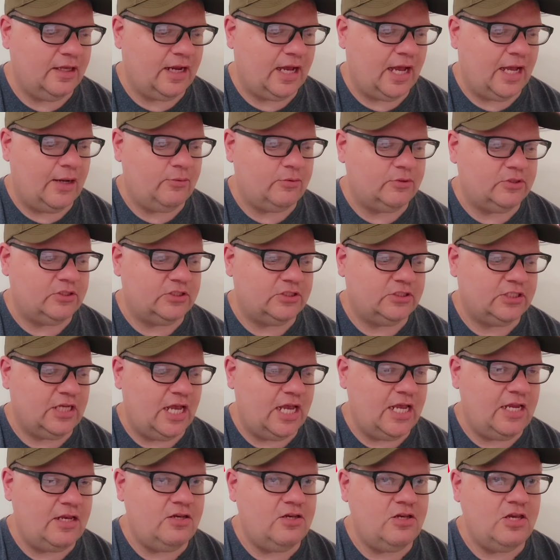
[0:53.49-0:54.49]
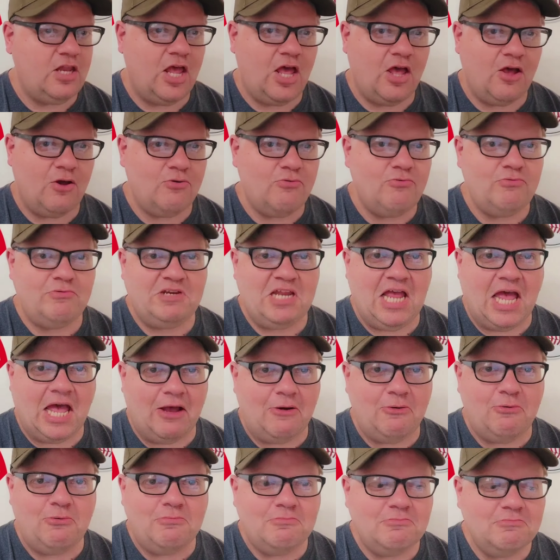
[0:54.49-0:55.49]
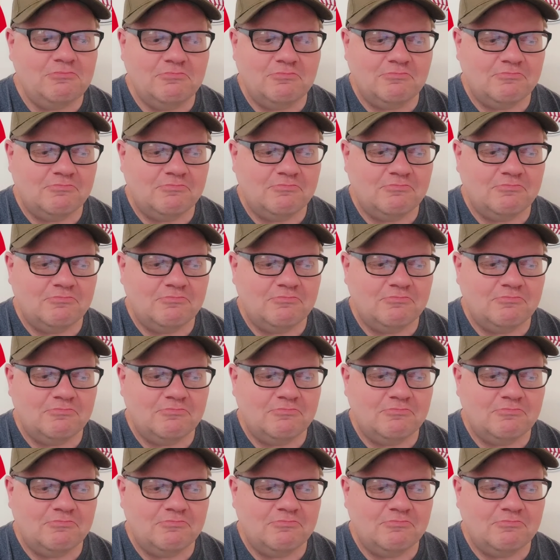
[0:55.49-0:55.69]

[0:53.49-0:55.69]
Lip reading: I would say no, no.